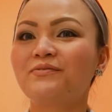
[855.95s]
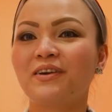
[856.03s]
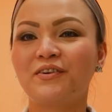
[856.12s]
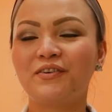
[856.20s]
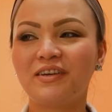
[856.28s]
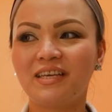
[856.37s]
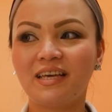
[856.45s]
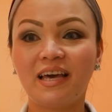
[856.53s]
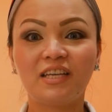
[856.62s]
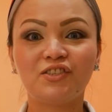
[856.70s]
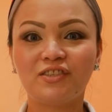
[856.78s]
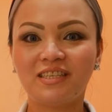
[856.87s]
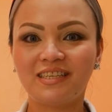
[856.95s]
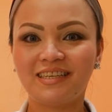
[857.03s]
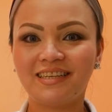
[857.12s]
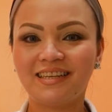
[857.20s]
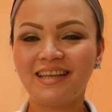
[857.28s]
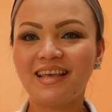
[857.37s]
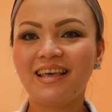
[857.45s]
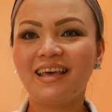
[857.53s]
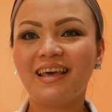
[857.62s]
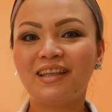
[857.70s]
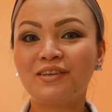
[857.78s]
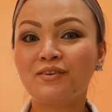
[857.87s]
very hydrated,
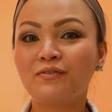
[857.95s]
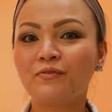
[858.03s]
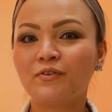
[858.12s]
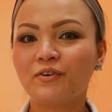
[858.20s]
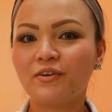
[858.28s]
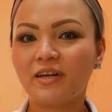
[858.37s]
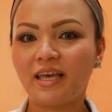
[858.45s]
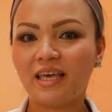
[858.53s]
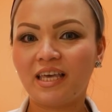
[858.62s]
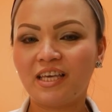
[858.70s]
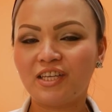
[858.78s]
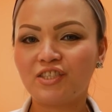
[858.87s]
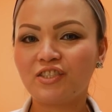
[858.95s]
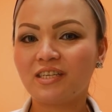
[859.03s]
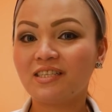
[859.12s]
and good for her age.